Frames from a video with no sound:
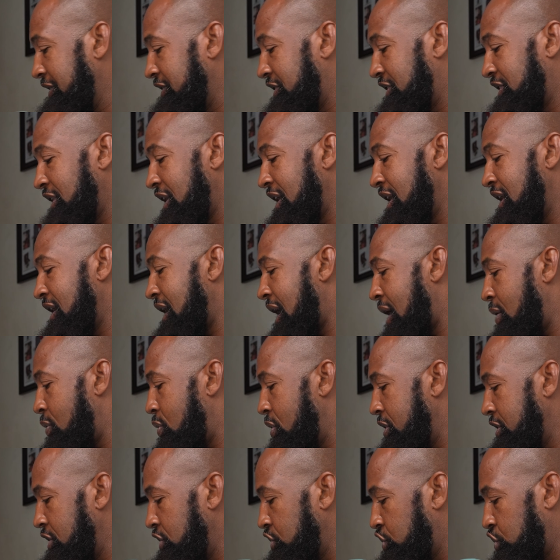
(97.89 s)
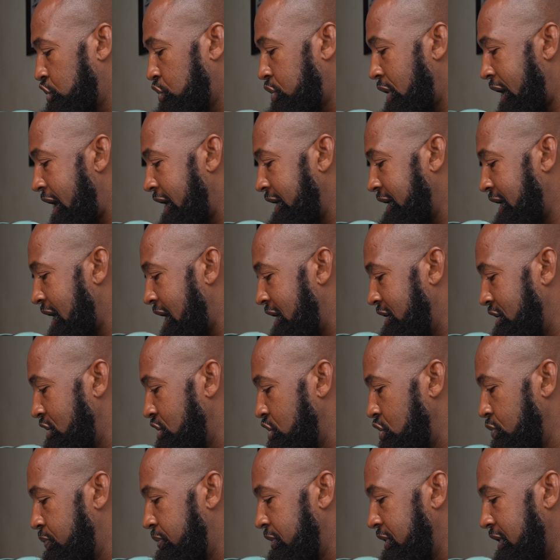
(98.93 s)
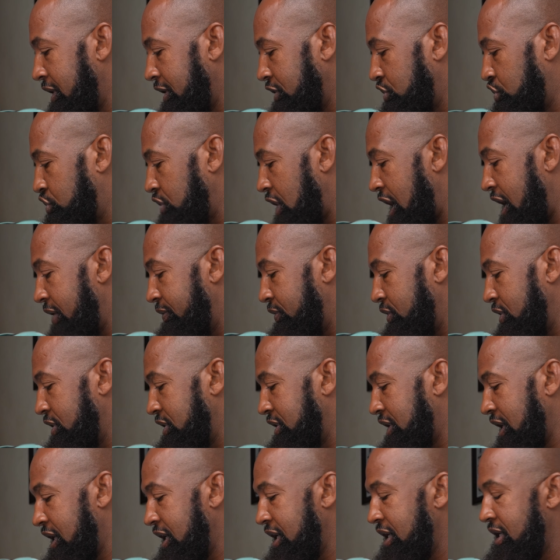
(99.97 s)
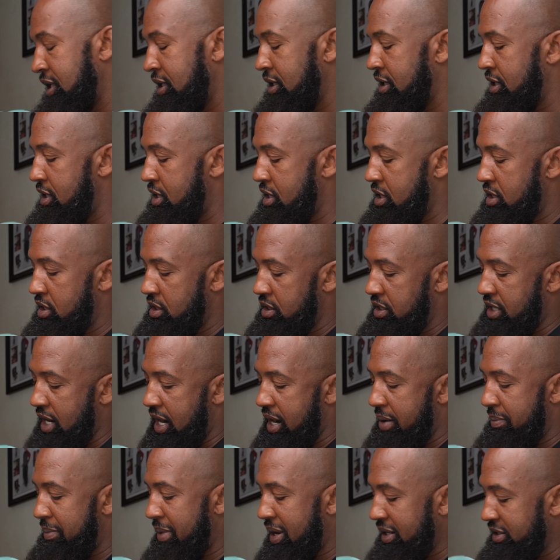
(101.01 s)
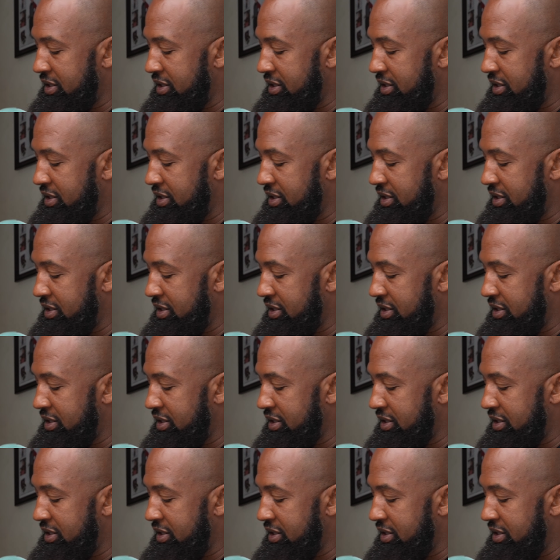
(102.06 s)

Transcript: said, I went and tracked down the UPS driver today, got my